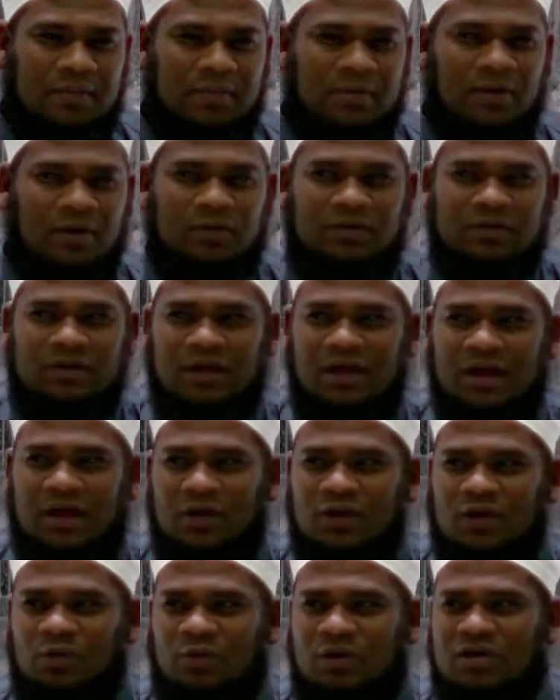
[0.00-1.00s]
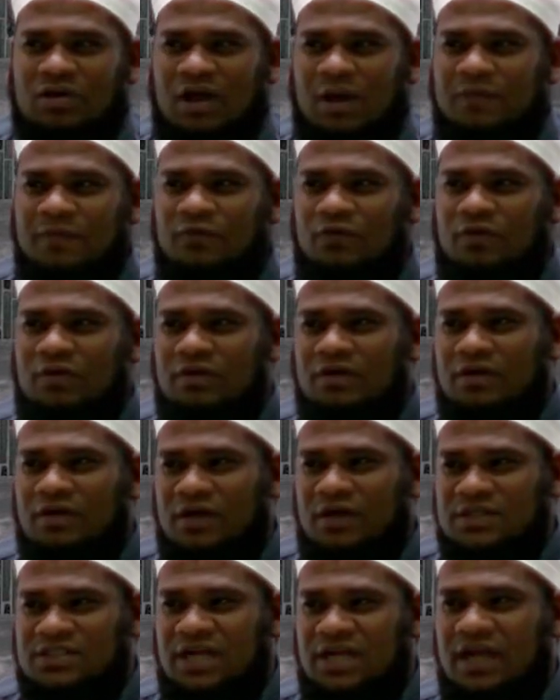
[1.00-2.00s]
And I only woke up
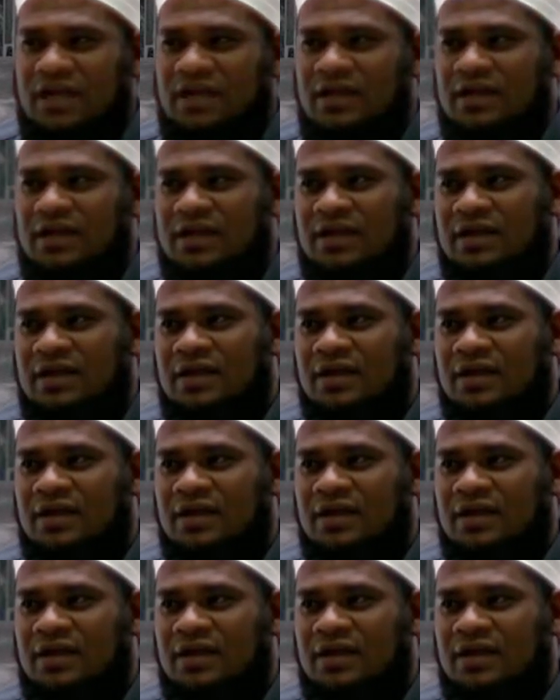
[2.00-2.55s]
for Isha.